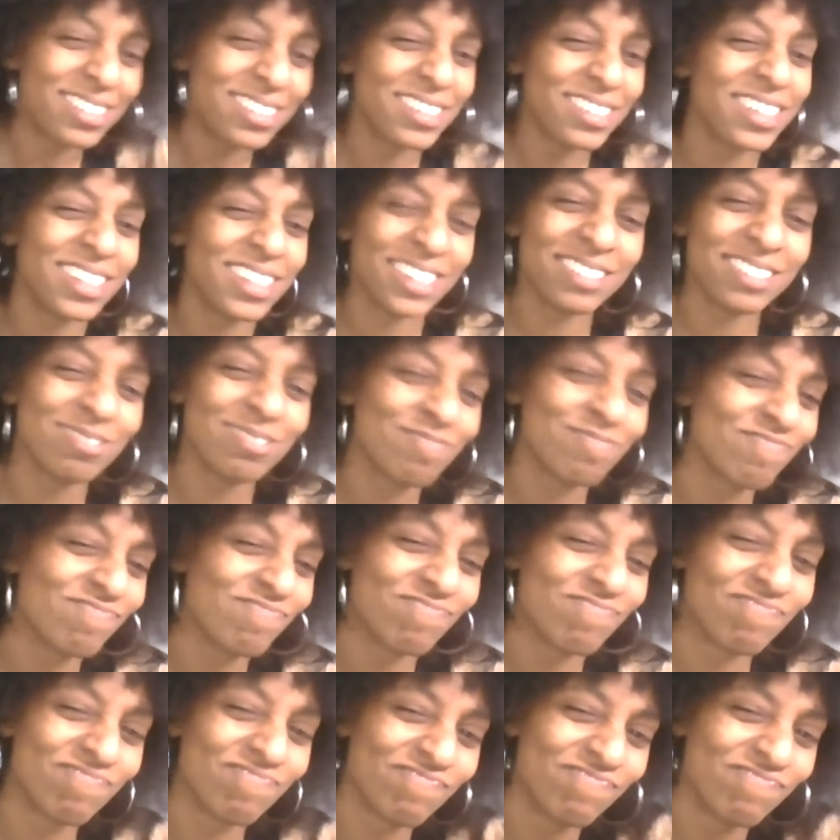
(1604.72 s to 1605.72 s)
You know.
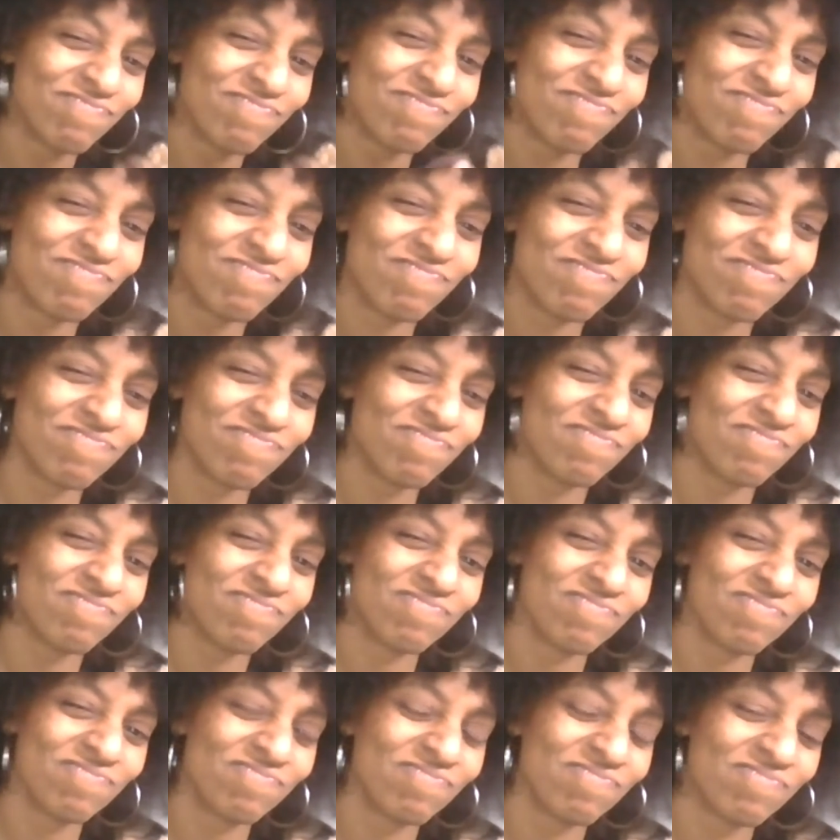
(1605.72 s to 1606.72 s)
It's messed up. Grey
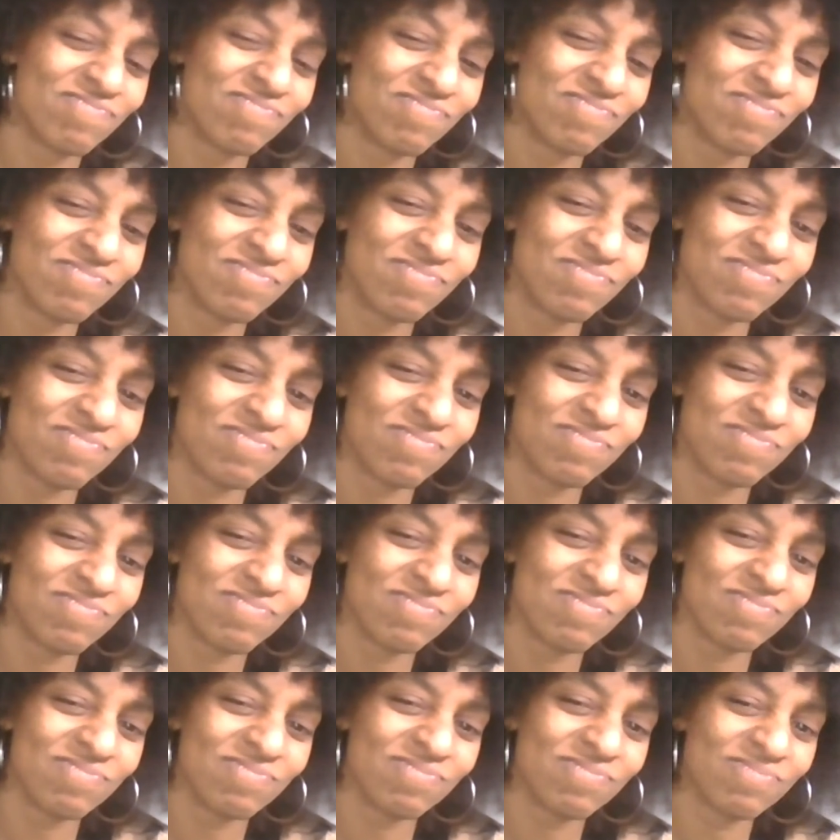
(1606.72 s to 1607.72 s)
Worm gave a lot of
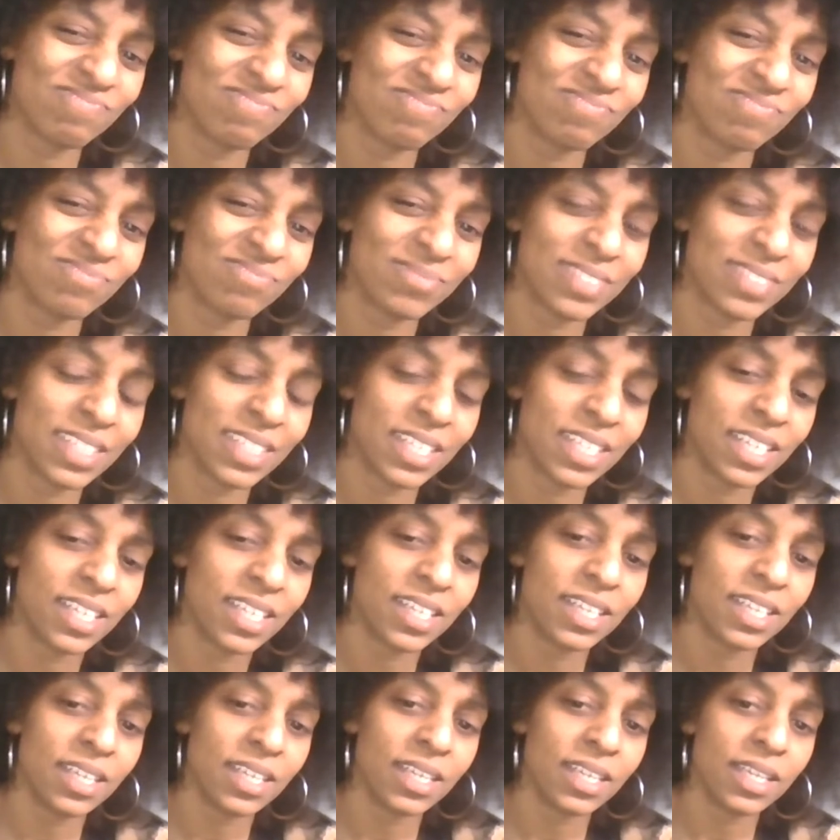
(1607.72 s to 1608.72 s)
himself. Y'all just gave him a whole
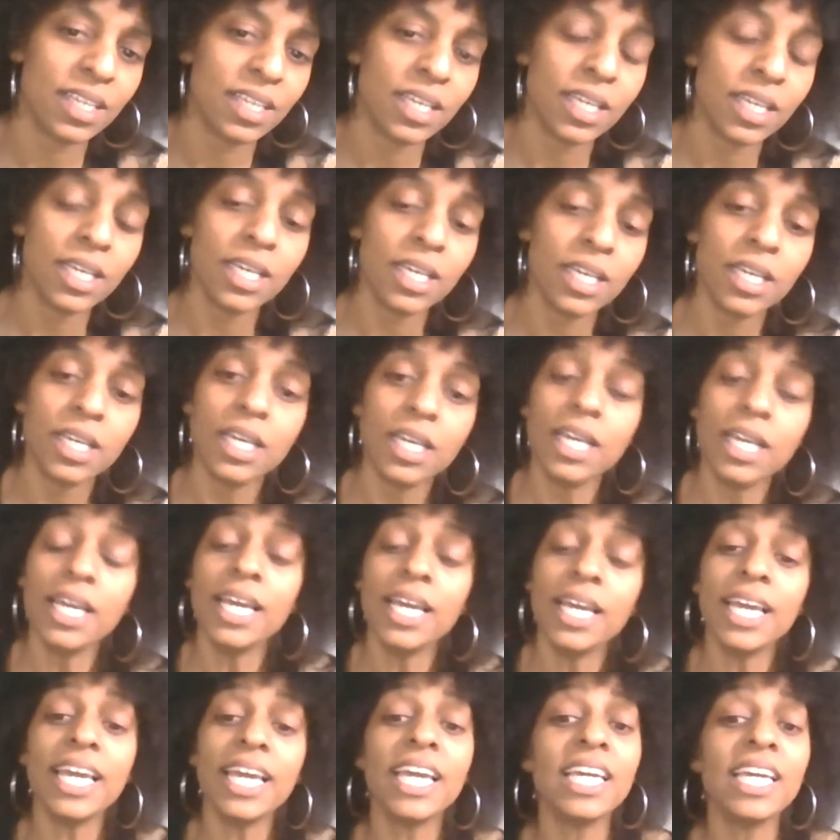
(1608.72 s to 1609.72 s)
fine.
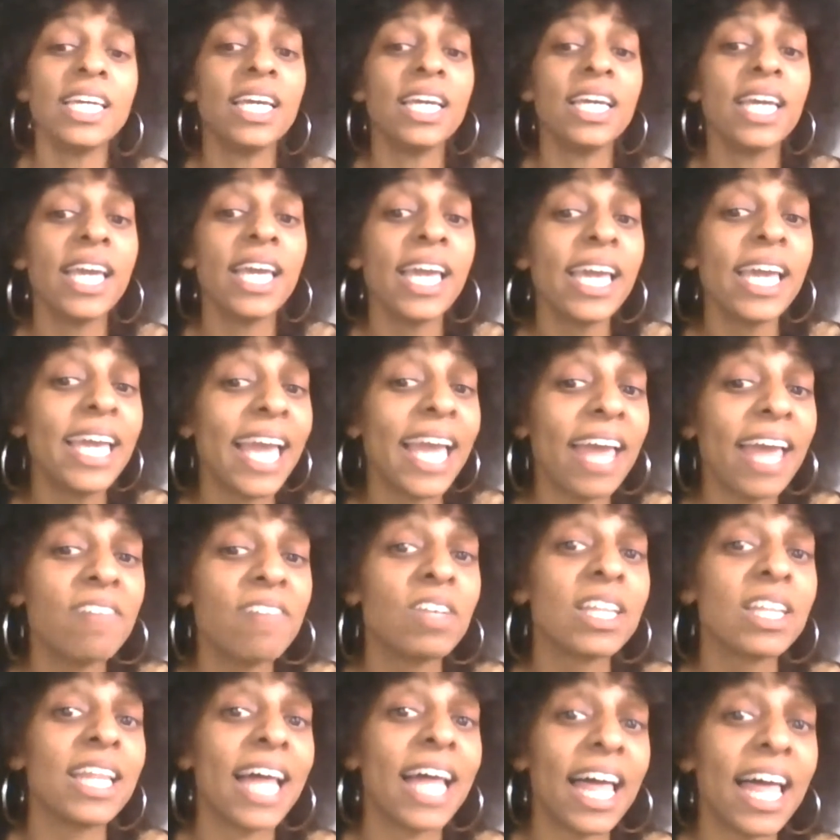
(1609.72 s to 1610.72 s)
He he gave
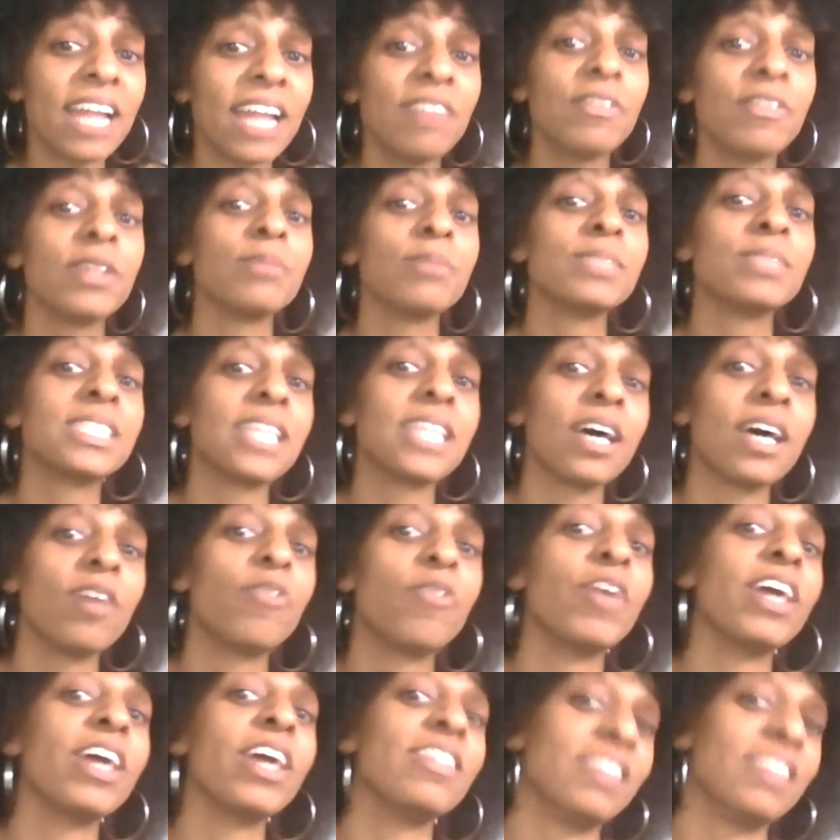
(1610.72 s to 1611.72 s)
a lot of
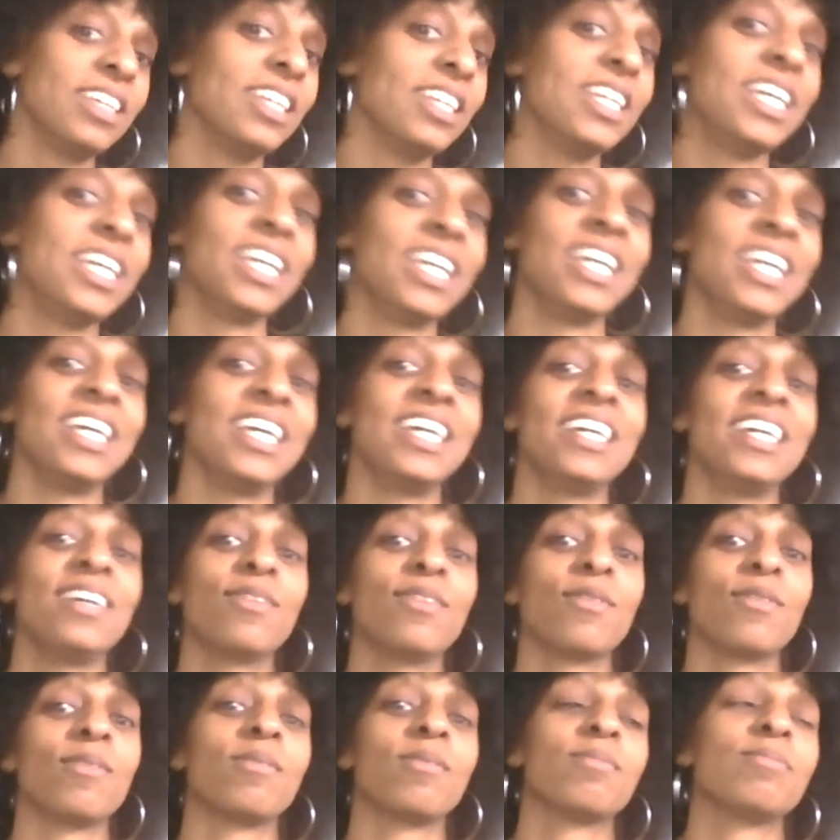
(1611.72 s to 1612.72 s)
himself, and then he.